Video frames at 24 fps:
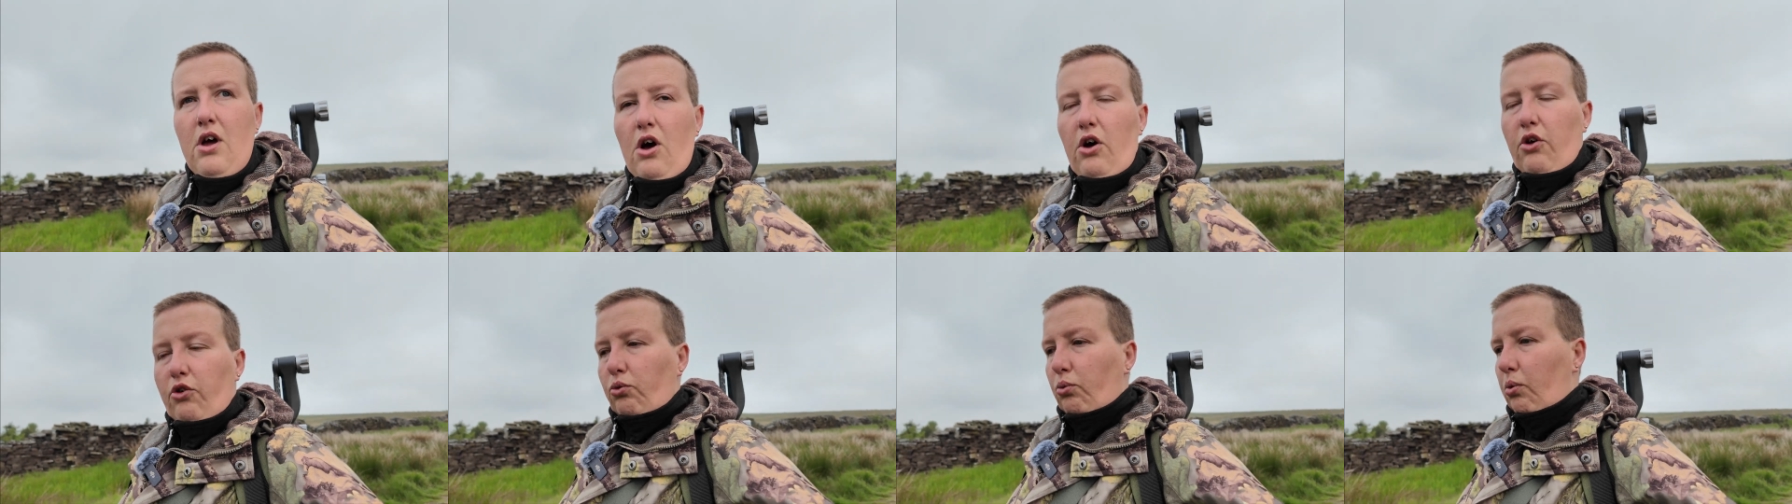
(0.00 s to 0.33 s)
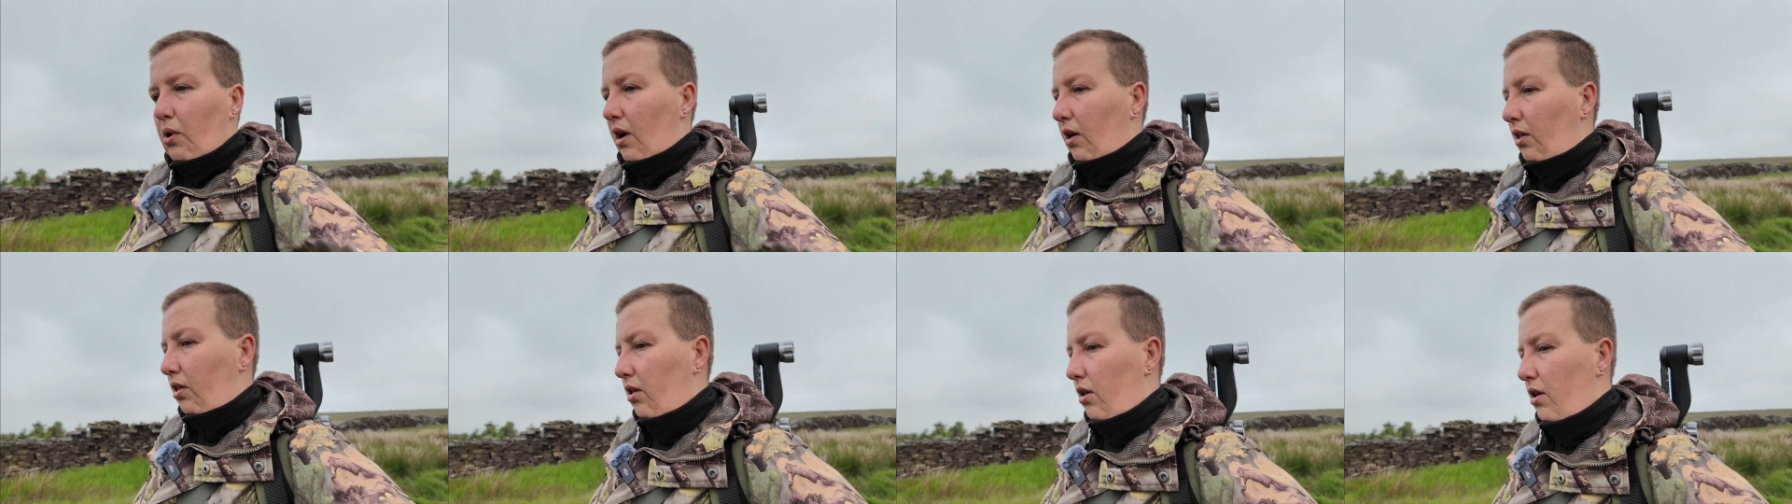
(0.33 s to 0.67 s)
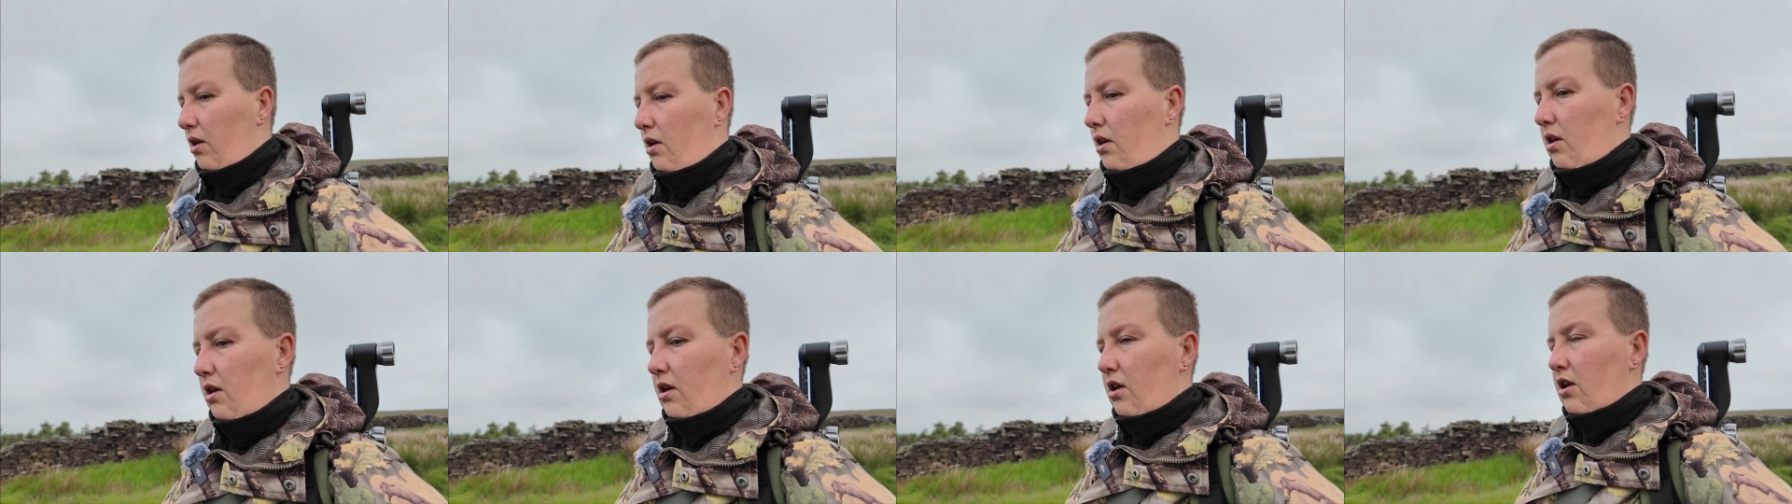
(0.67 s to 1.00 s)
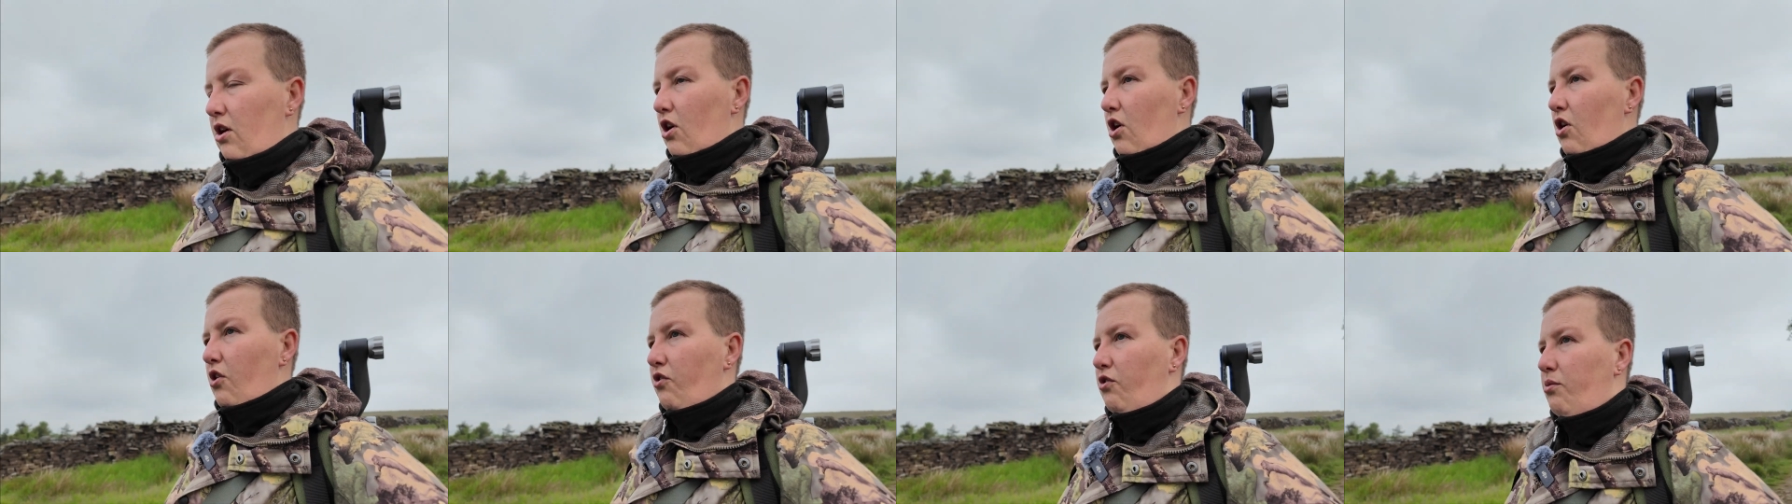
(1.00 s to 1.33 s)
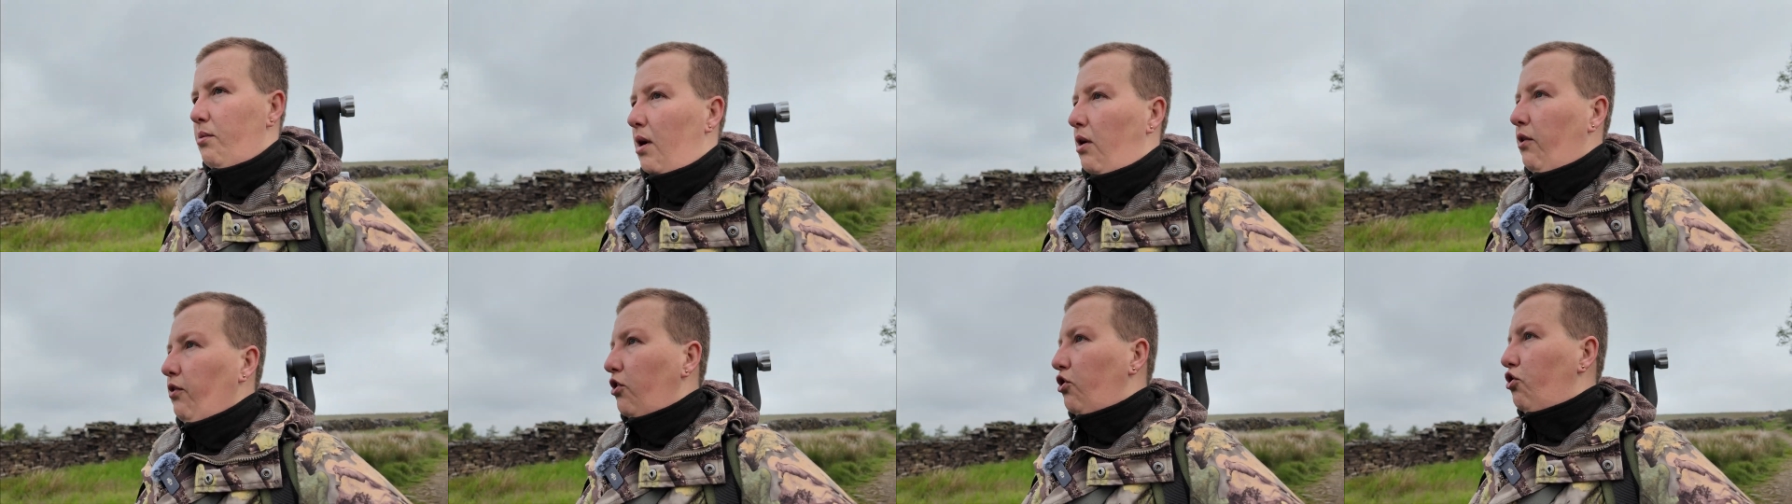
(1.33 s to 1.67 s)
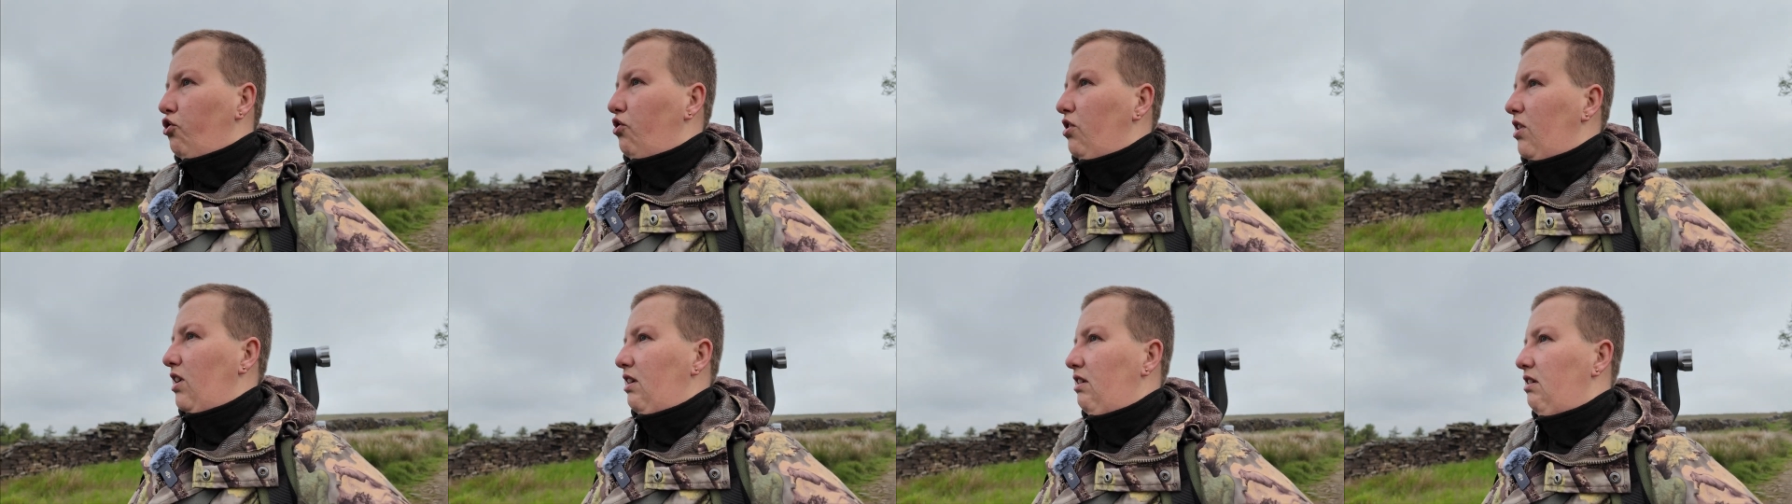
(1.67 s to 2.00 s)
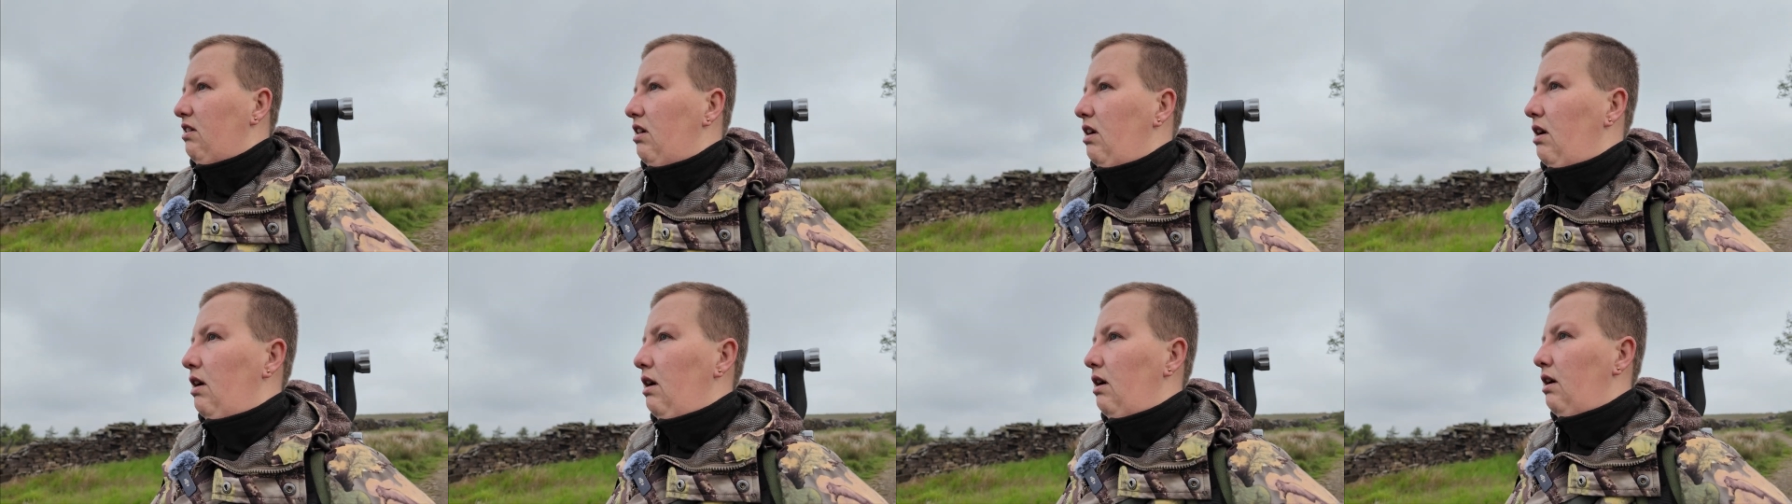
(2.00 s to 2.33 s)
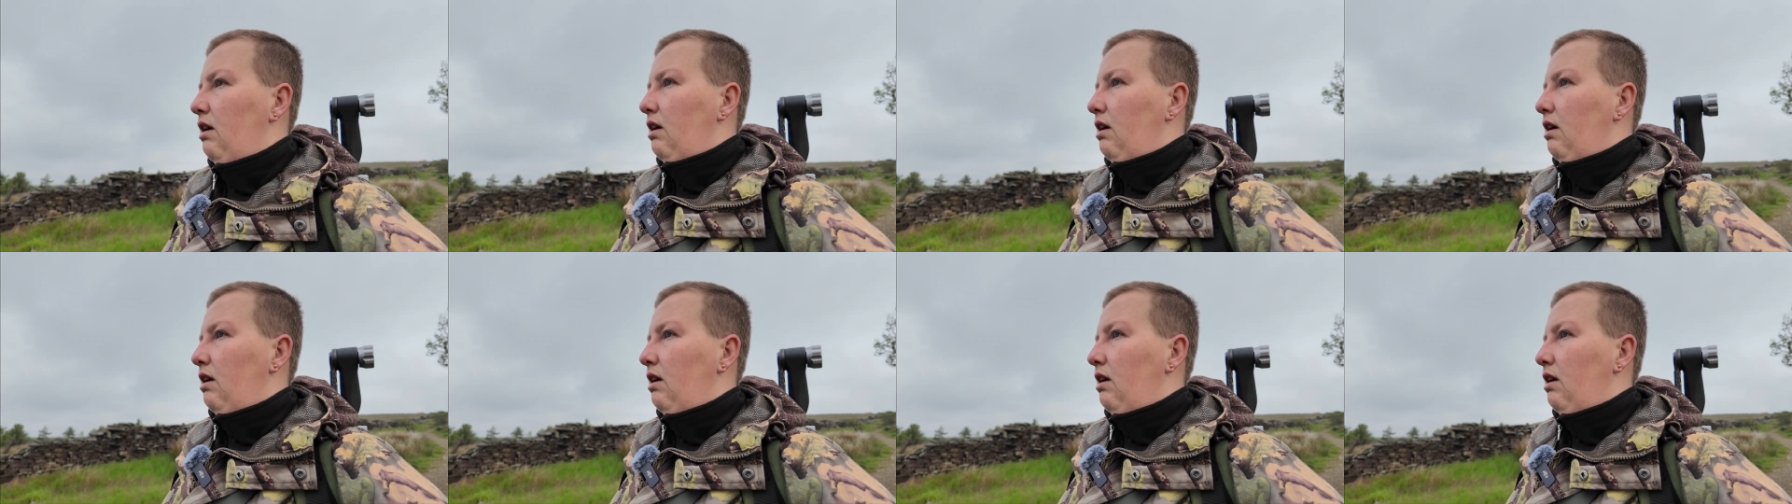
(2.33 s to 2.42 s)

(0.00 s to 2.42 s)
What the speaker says: as well from out the trees.